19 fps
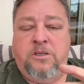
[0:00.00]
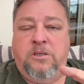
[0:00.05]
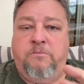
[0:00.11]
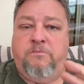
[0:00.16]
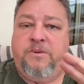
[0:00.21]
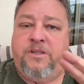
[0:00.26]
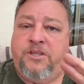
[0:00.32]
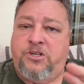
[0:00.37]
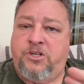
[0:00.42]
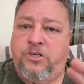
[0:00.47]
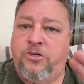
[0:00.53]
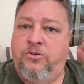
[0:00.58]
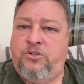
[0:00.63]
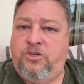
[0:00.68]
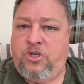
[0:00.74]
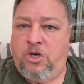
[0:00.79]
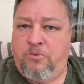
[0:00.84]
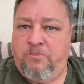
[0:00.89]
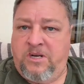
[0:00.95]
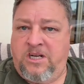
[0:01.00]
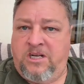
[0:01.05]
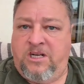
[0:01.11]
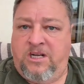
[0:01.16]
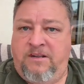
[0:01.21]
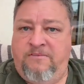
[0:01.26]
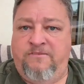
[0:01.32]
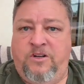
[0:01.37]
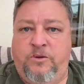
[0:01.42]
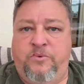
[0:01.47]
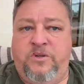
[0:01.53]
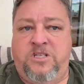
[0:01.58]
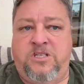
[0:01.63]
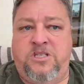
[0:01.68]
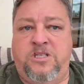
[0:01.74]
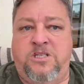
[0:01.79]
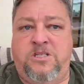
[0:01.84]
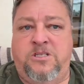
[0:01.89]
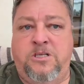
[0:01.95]
But the two dominant
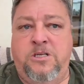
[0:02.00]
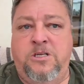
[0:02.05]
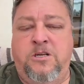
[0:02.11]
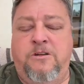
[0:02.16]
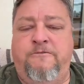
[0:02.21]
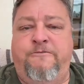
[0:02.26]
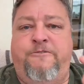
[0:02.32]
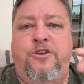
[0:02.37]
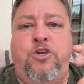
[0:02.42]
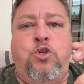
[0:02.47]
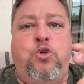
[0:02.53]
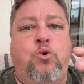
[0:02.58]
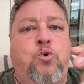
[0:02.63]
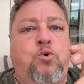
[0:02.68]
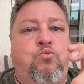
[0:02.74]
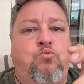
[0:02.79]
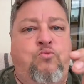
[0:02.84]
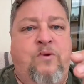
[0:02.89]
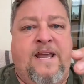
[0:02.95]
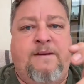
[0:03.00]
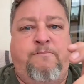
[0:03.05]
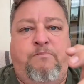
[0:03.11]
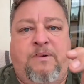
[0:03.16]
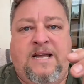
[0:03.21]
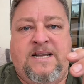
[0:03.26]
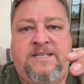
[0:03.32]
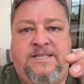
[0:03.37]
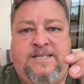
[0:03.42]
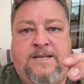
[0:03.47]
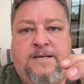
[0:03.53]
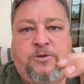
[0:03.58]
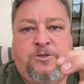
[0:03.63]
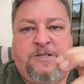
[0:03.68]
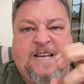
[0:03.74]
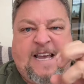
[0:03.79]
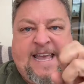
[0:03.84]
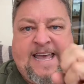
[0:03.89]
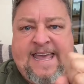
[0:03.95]
influences for your red blood cell
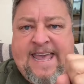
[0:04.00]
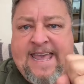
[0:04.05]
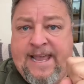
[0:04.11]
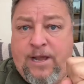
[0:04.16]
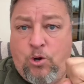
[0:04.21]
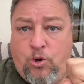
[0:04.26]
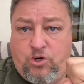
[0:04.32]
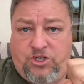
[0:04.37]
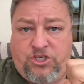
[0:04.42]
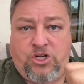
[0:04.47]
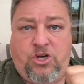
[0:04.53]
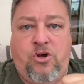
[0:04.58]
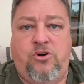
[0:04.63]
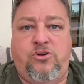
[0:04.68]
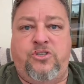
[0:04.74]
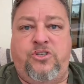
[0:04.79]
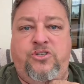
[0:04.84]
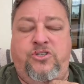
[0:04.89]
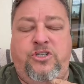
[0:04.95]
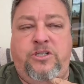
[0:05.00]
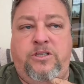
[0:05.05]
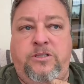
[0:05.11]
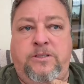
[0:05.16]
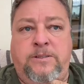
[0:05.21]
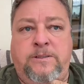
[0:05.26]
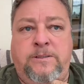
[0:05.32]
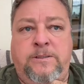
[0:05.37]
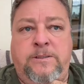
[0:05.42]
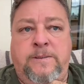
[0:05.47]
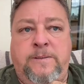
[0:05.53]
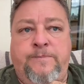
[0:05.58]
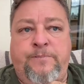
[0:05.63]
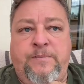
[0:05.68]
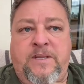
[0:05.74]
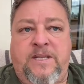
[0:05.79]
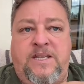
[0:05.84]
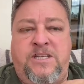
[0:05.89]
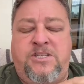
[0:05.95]
to hang on to oxygen
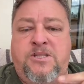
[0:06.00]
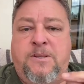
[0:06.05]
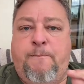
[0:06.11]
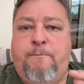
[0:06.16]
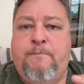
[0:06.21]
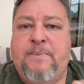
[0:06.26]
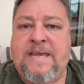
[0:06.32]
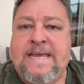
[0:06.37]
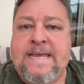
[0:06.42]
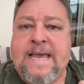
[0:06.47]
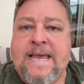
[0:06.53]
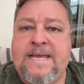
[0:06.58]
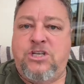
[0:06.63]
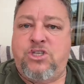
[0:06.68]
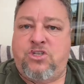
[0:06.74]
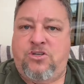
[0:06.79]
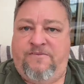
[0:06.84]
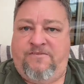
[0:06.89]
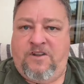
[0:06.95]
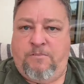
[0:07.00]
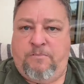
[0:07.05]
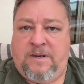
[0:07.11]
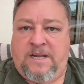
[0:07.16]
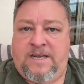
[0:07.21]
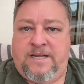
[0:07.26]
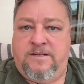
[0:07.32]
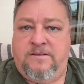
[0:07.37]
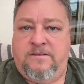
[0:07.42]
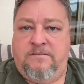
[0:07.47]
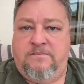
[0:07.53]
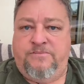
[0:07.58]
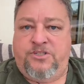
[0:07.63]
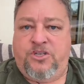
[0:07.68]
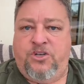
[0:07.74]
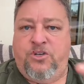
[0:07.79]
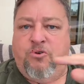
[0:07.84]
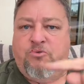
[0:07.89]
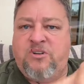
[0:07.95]
is the pH of your blood,
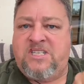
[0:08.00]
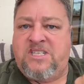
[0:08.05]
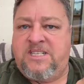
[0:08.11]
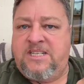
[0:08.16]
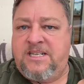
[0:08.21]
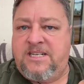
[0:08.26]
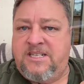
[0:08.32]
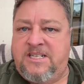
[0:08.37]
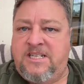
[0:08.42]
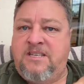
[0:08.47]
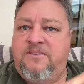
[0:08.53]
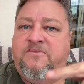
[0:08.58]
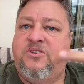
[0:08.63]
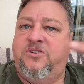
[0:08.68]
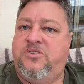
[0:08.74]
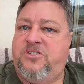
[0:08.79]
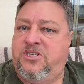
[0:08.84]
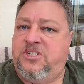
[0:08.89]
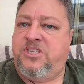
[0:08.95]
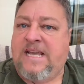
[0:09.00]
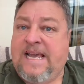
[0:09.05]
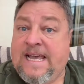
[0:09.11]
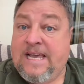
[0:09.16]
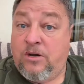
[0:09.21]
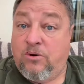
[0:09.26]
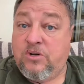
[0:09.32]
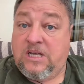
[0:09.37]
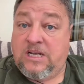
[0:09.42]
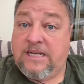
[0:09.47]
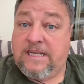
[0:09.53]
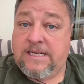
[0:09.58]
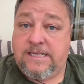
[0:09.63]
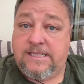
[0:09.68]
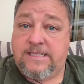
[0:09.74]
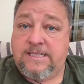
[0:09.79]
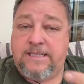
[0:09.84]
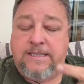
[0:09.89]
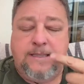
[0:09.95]
so your acidity versus your
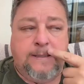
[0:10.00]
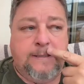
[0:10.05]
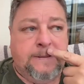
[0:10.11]
alkalinity,